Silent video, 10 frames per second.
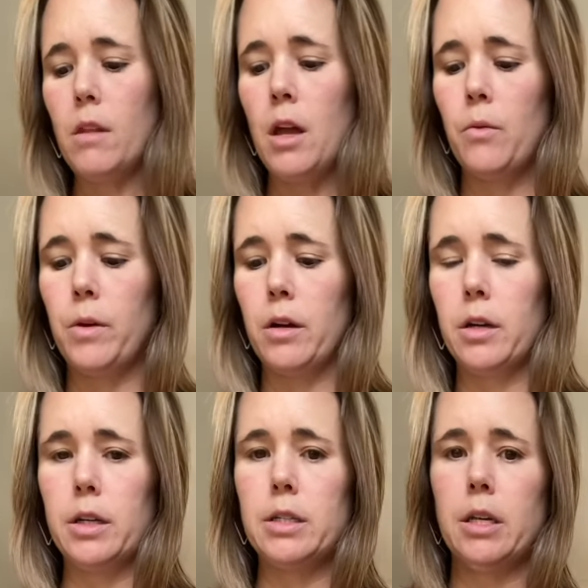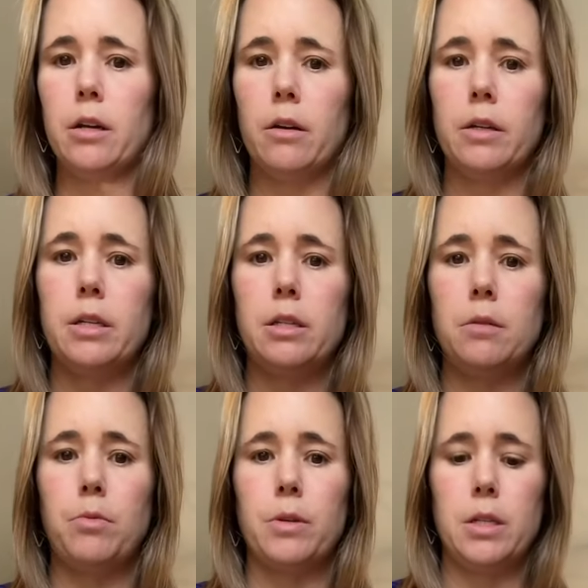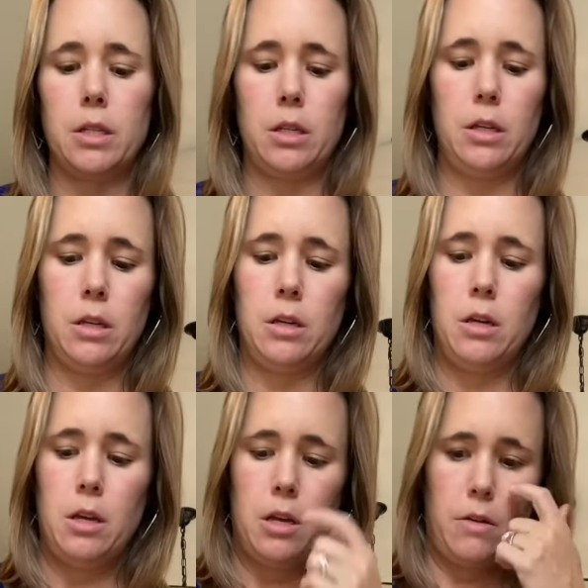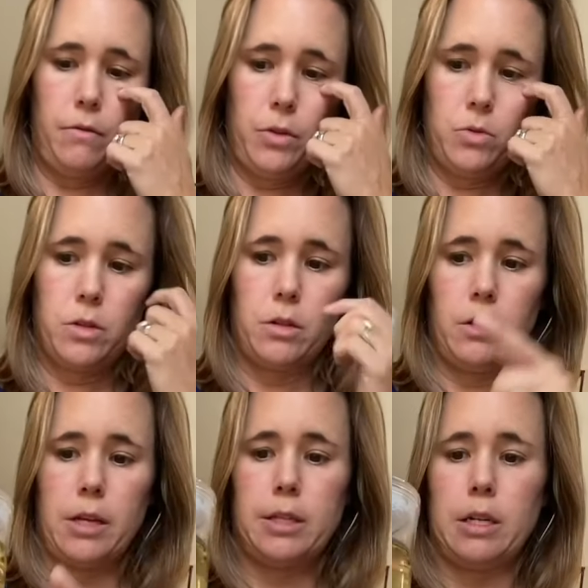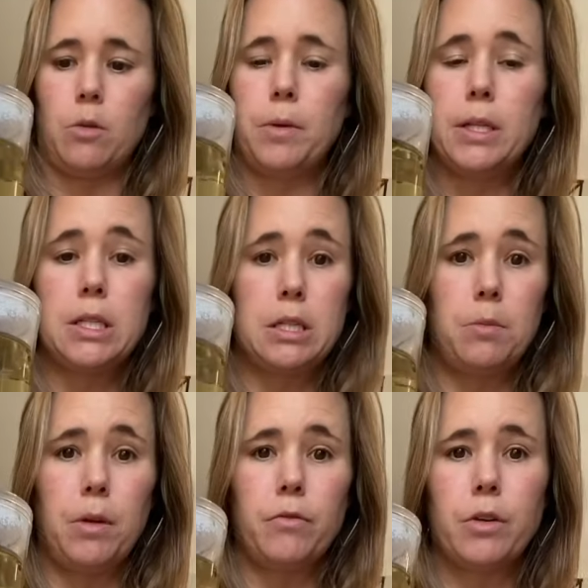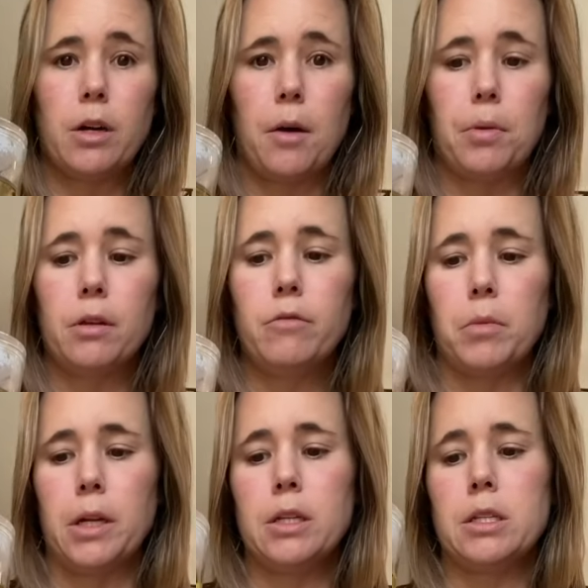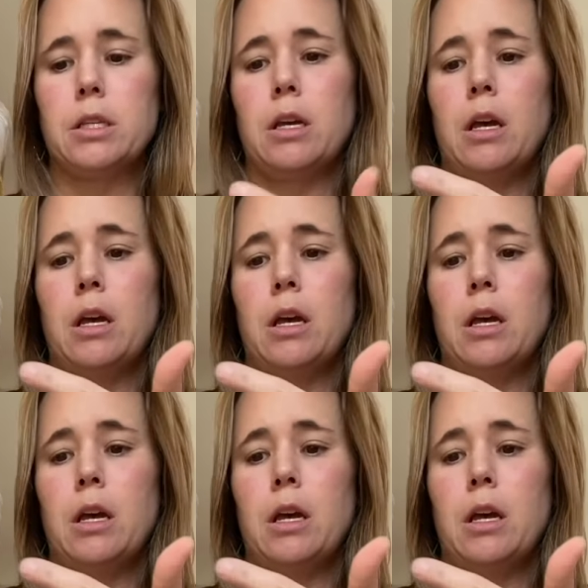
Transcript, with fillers: and we are gonna take our Easy Breezy infuser that's now been steeping for a couple of minutes